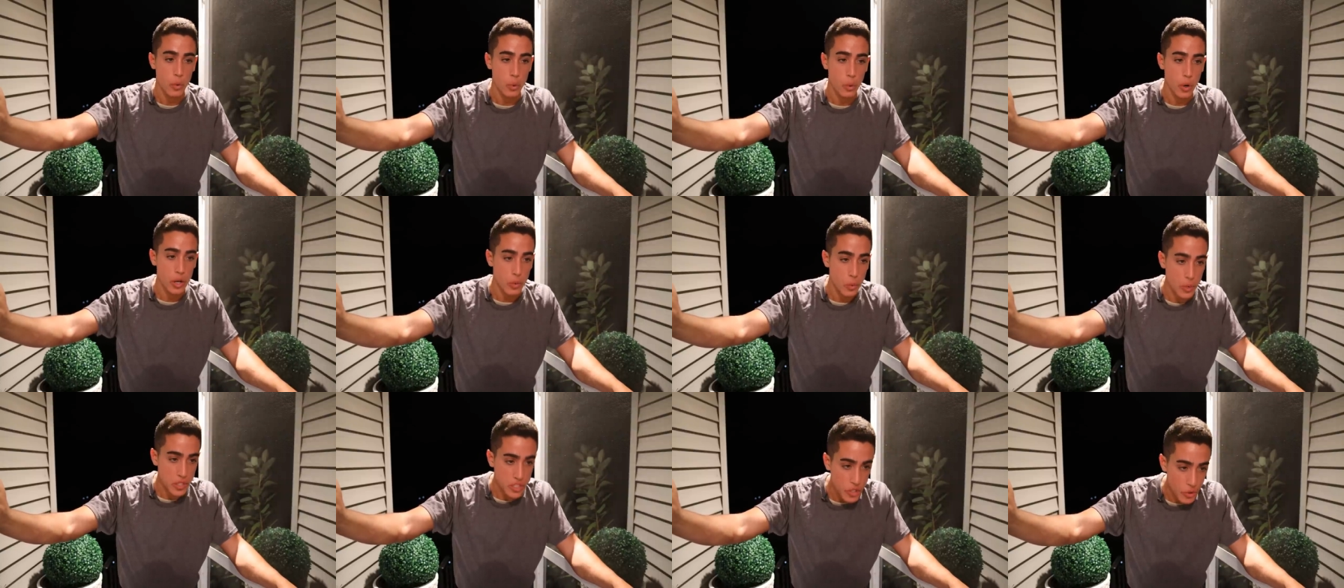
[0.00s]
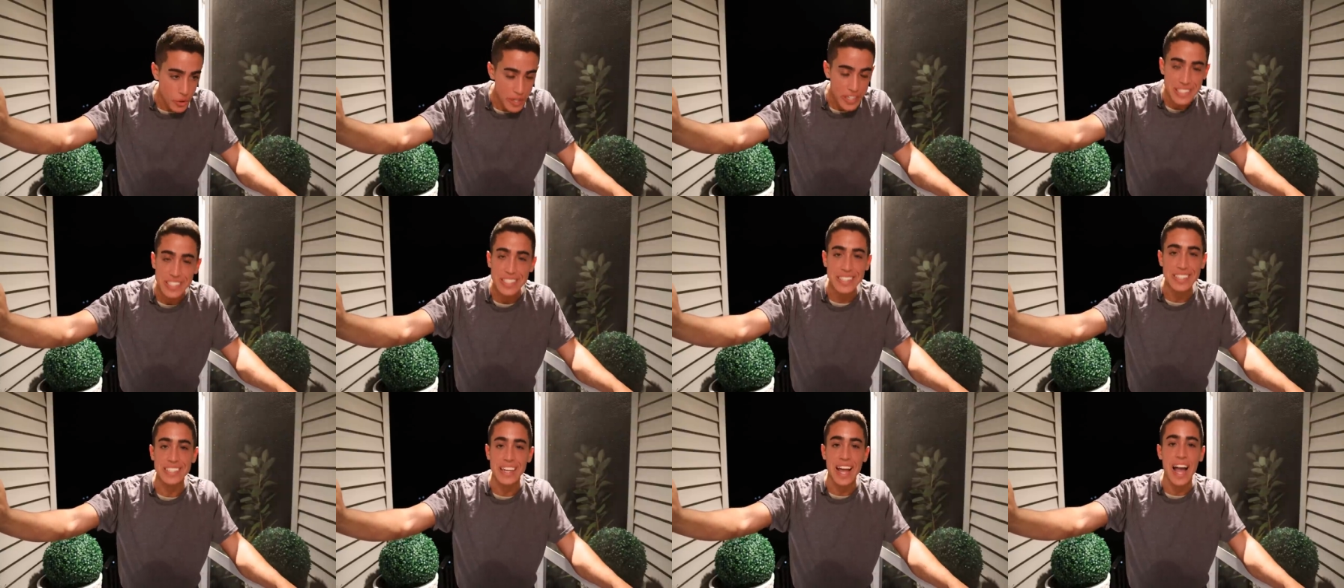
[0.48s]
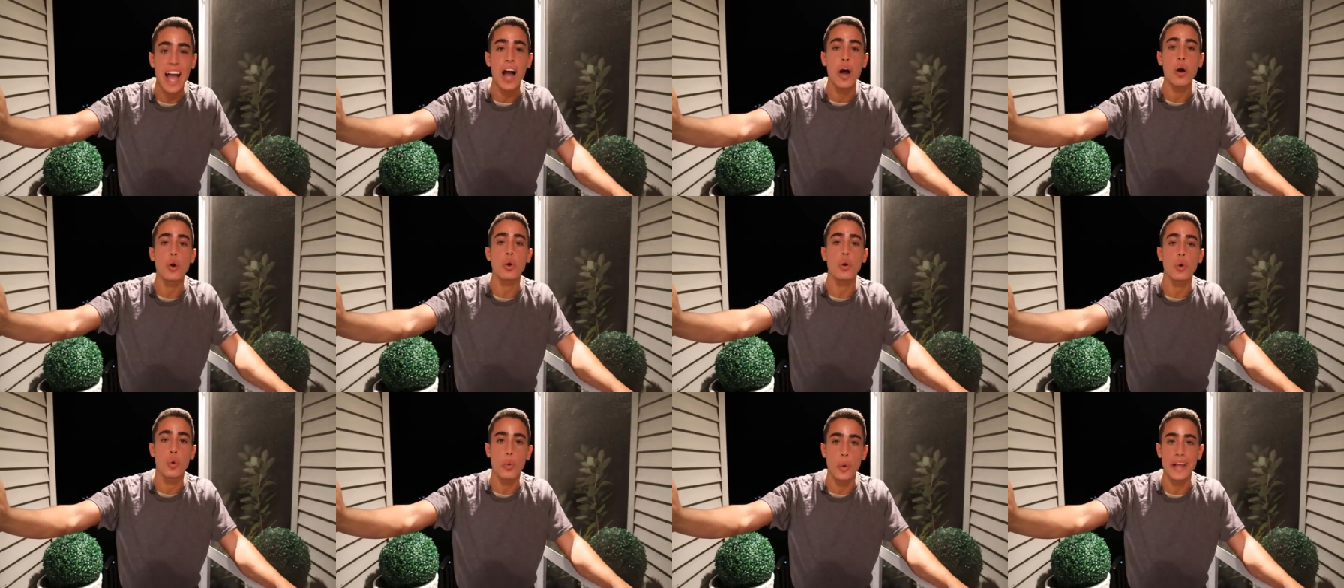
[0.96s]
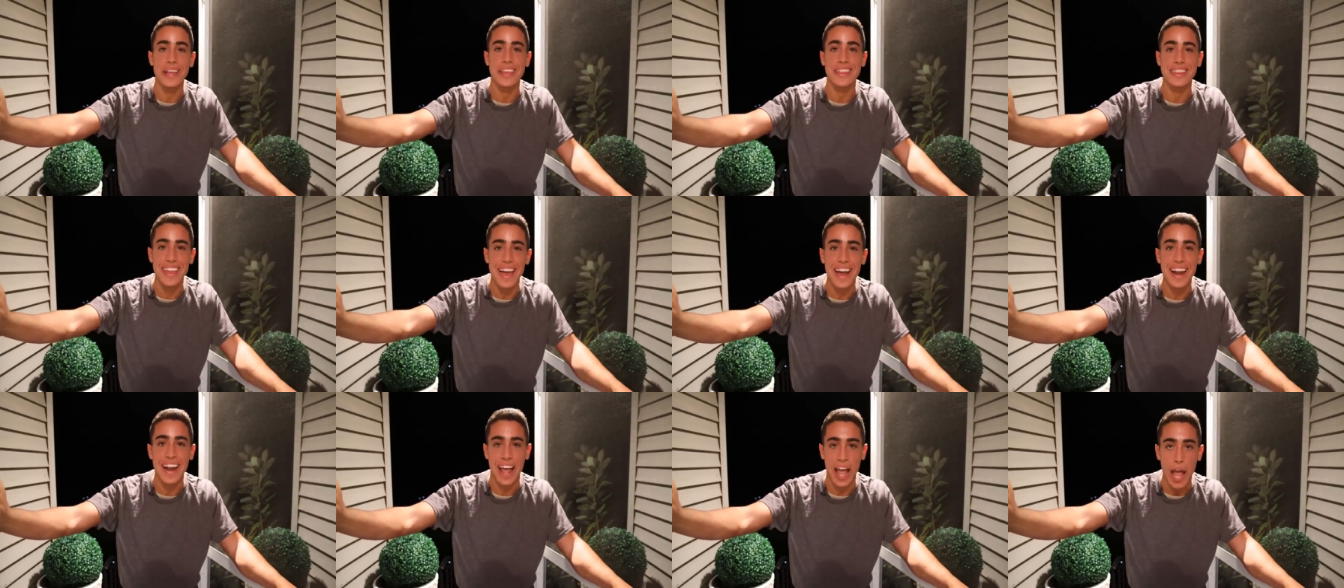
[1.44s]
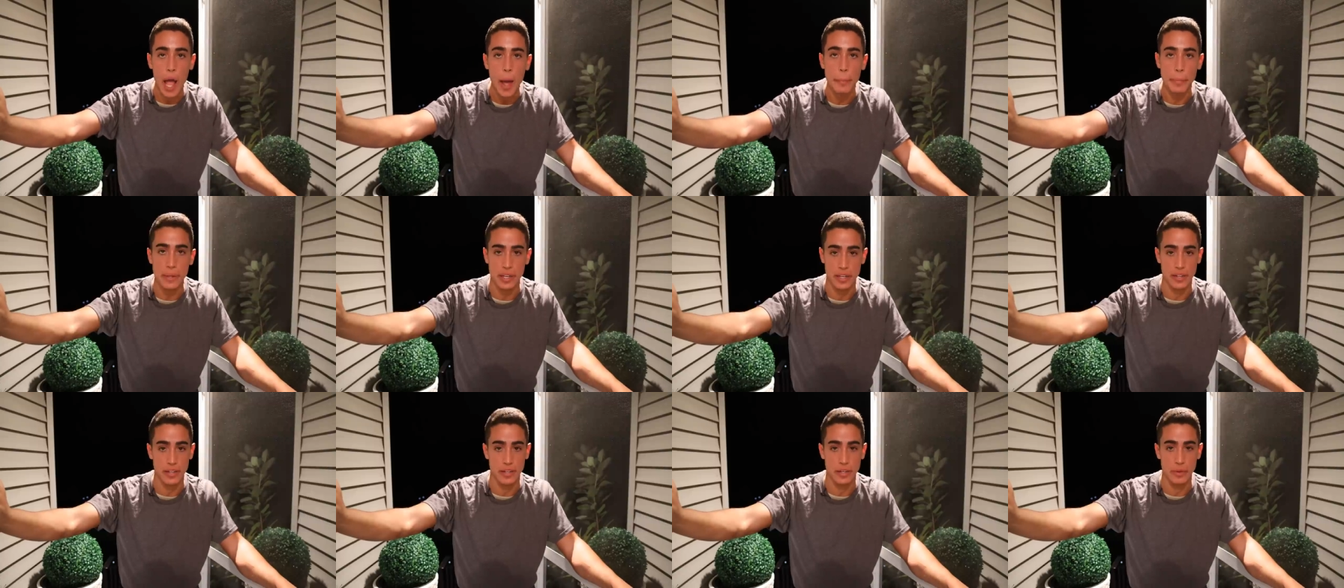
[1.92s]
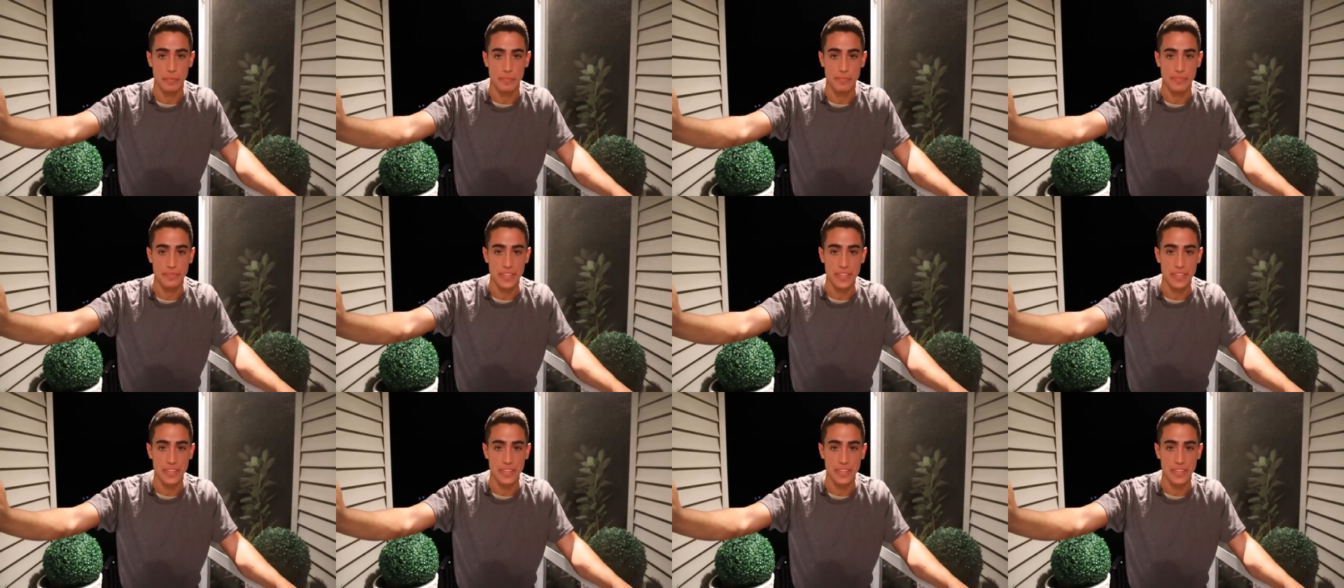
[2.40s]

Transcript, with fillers: What, what's crazy is how quick that happened.